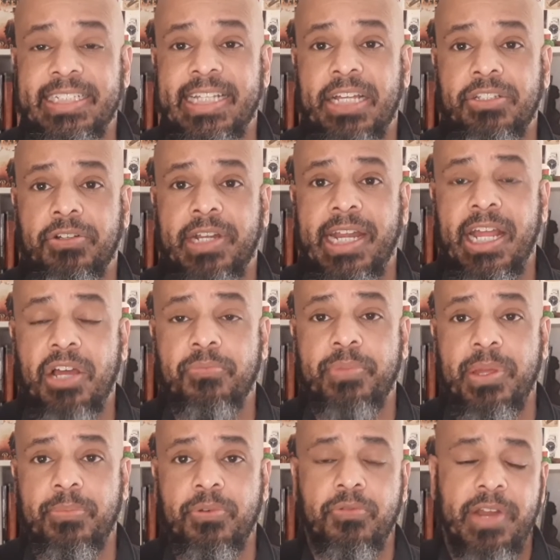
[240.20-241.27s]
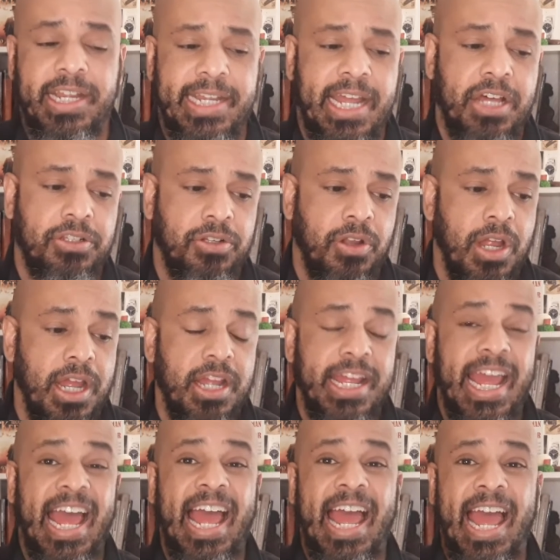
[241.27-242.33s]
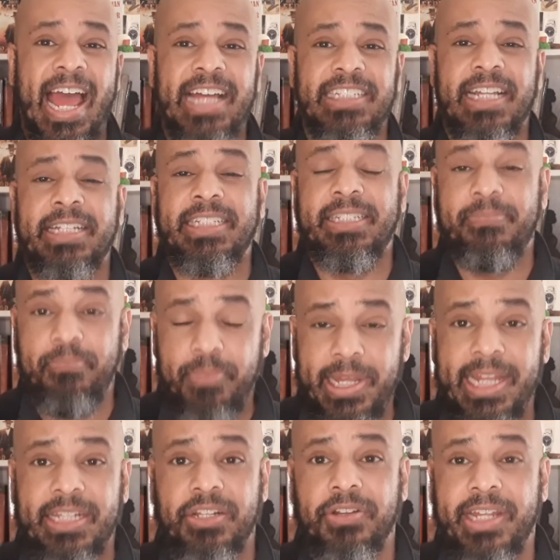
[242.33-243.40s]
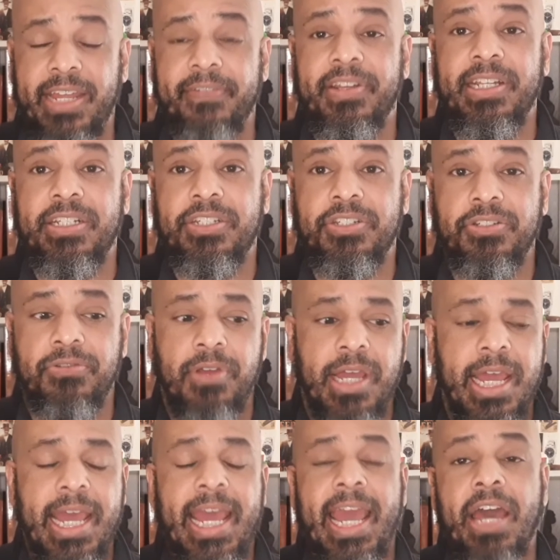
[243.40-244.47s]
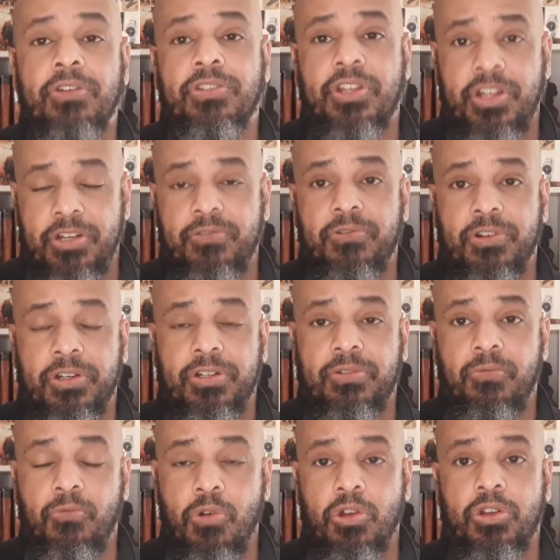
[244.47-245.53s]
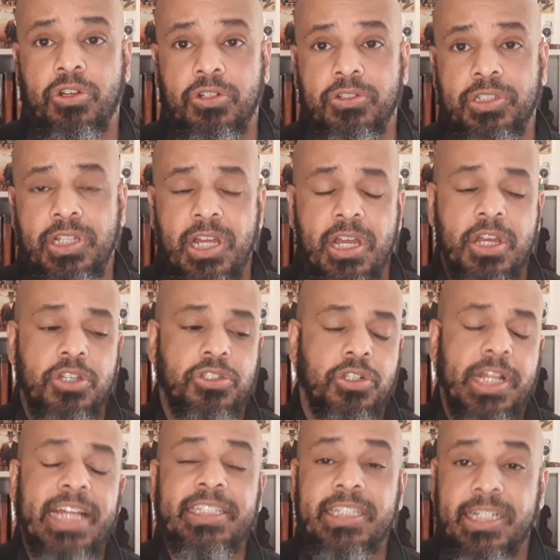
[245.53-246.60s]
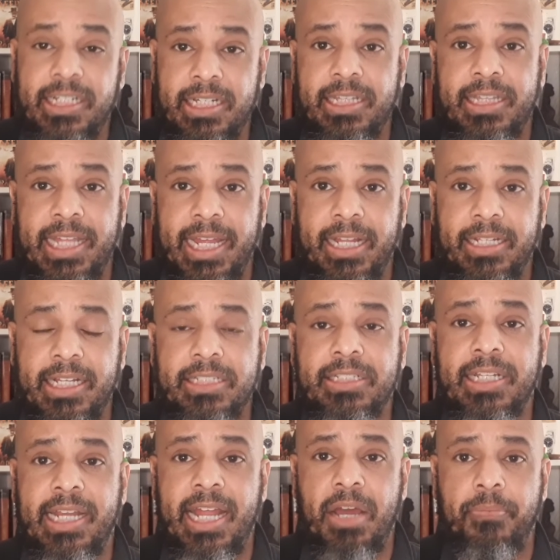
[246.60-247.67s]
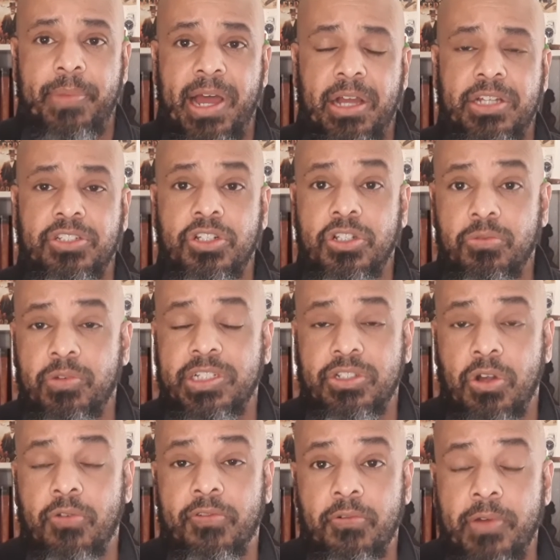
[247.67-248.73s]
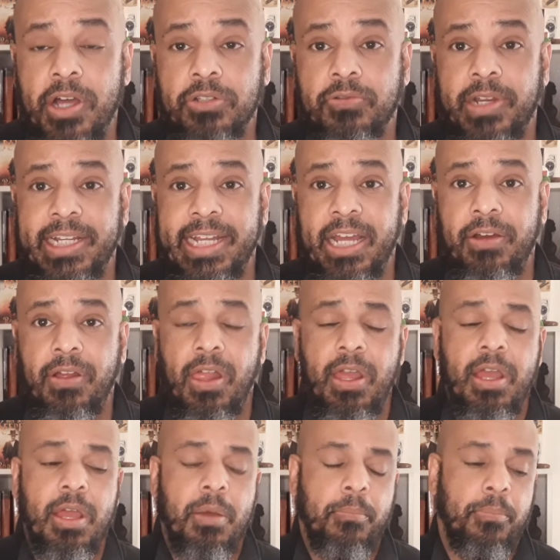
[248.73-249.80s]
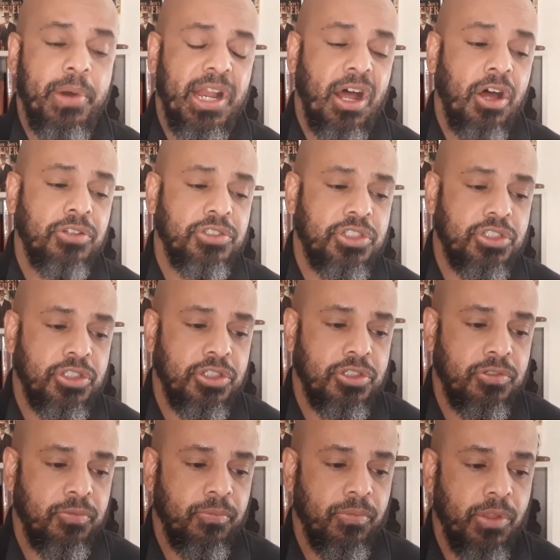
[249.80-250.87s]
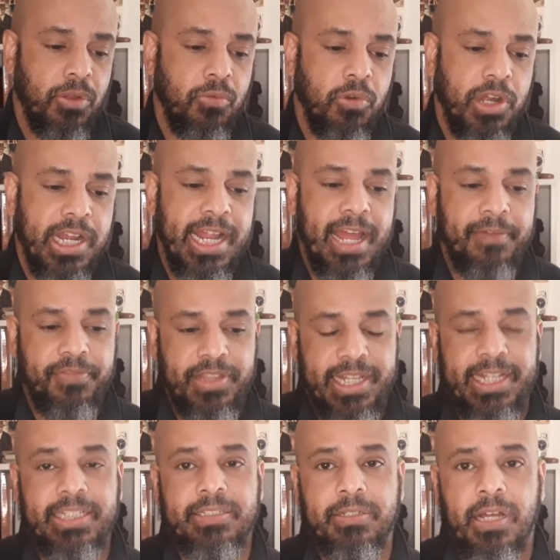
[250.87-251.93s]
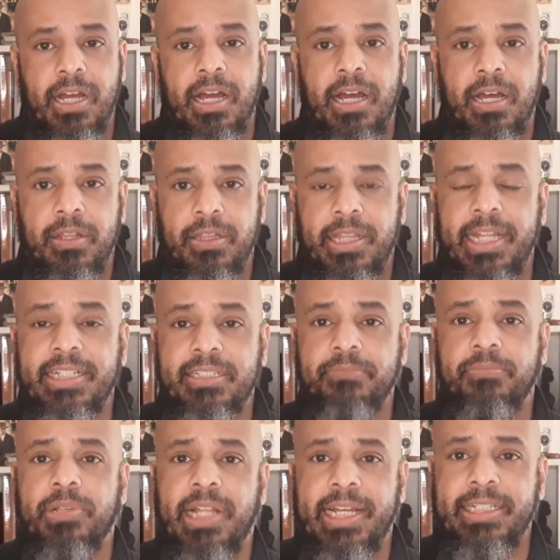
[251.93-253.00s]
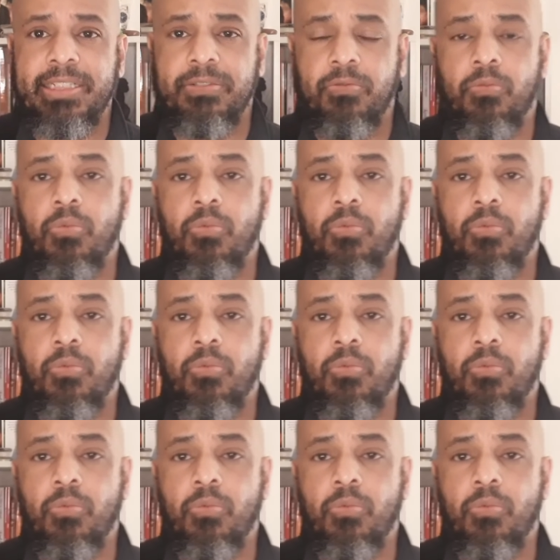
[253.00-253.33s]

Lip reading: out. They're going to help people right now. As I speak, they're giving it to healthcare workers. So that's a good thing. That's going to help out because they're the ones that are overwhelmed right now. But also, we're going to have things in place.